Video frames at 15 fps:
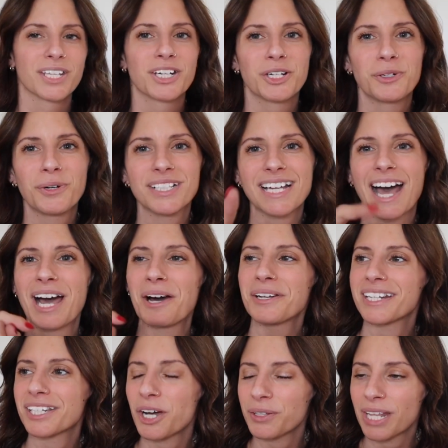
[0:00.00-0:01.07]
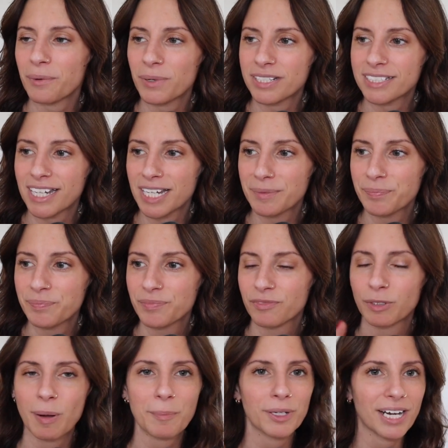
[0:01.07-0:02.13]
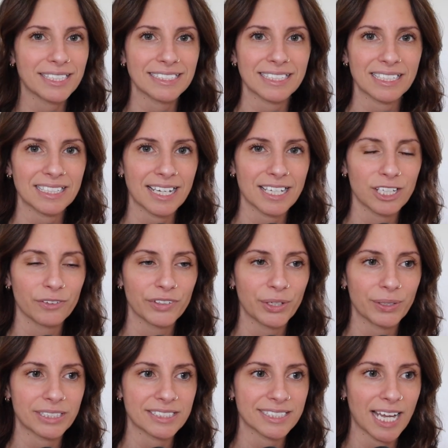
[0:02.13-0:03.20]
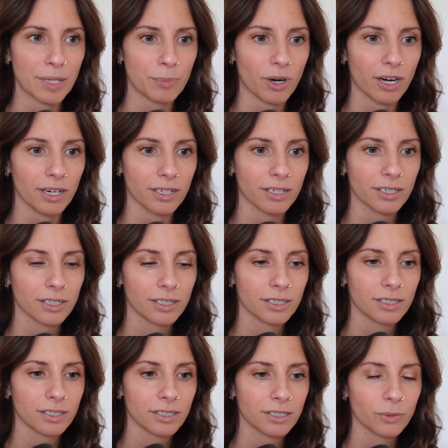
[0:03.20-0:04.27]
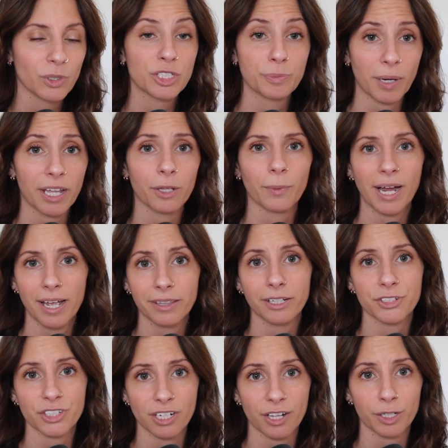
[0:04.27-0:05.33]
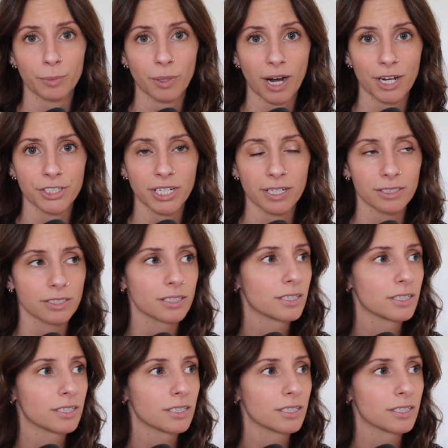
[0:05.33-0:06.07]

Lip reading: How did it go that one time? Remember I did the interview at the skate park? Which, by the way, there's another project.